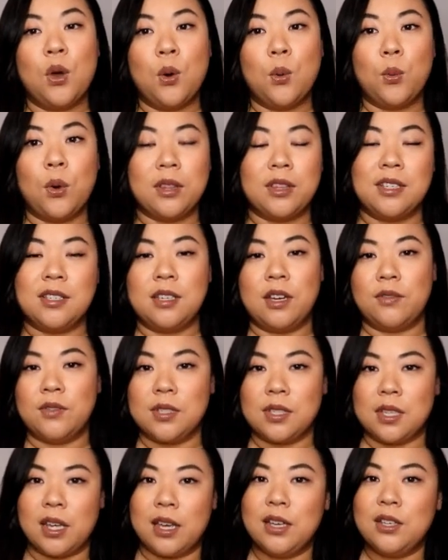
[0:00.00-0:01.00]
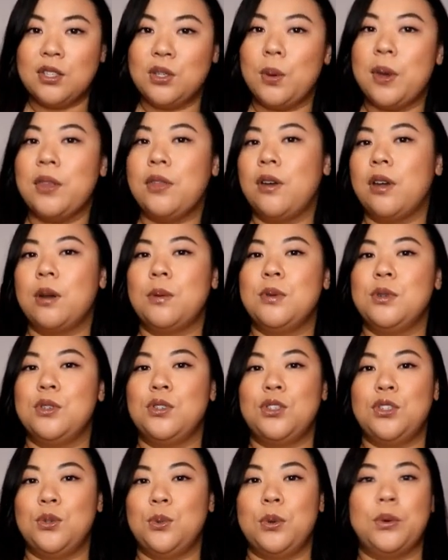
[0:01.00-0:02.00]
what the stuff is like, so I thought I would
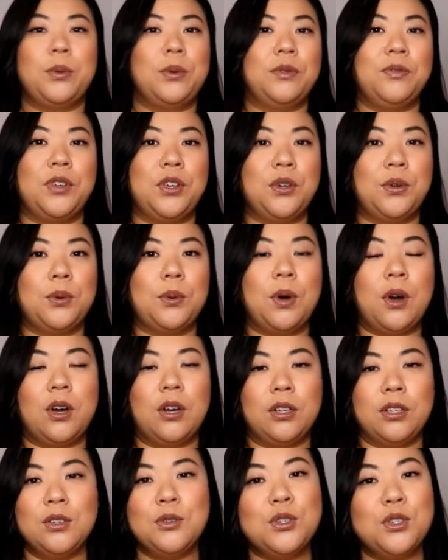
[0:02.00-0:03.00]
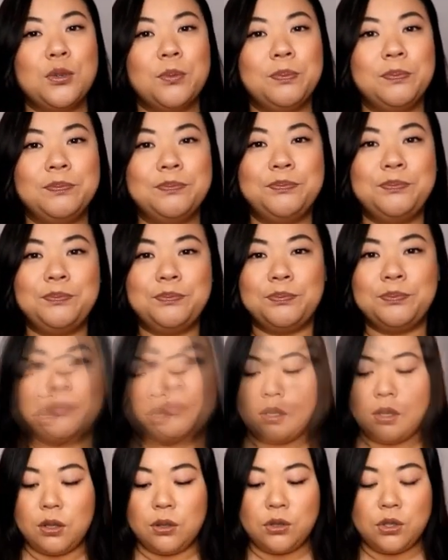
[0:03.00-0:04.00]
just do a review on YouTube.
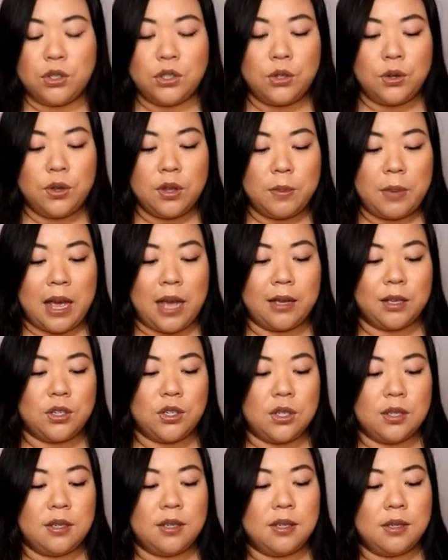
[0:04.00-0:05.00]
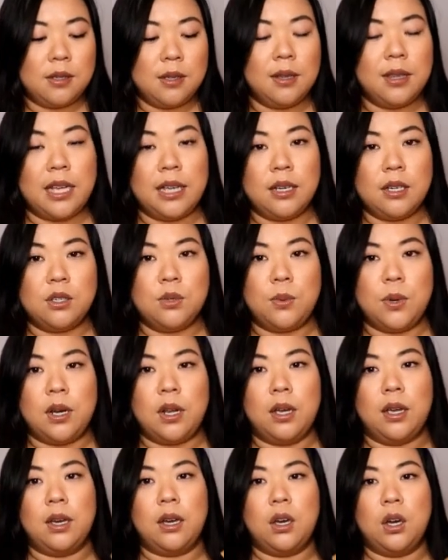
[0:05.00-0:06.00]
So I'll just show you the packaging. This is the latest one
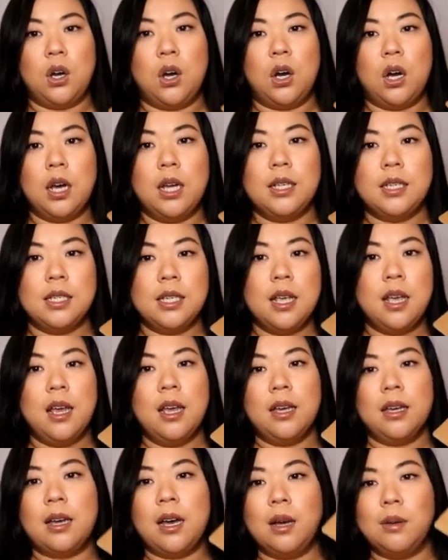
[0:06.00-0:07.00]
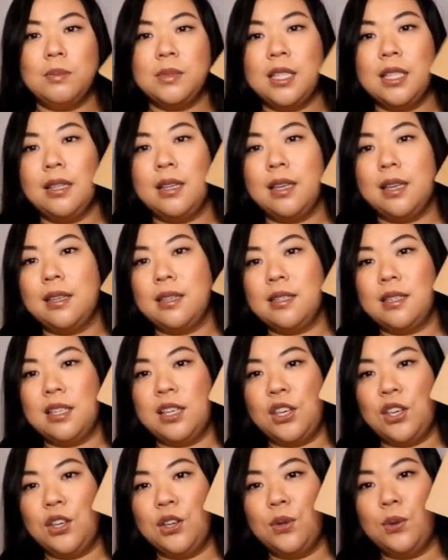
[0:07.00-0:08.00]
I got. It comes in like this
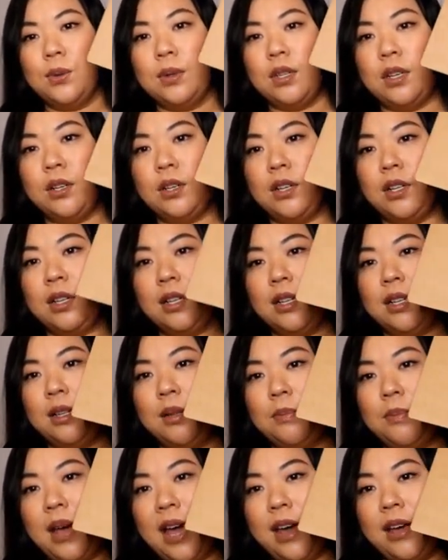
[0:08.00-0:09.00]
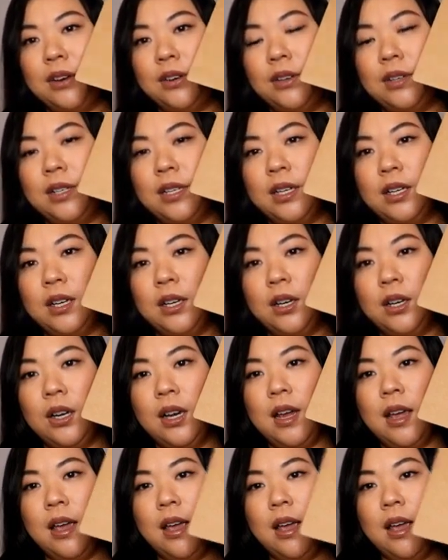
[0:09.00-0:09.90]
cute little pattern here,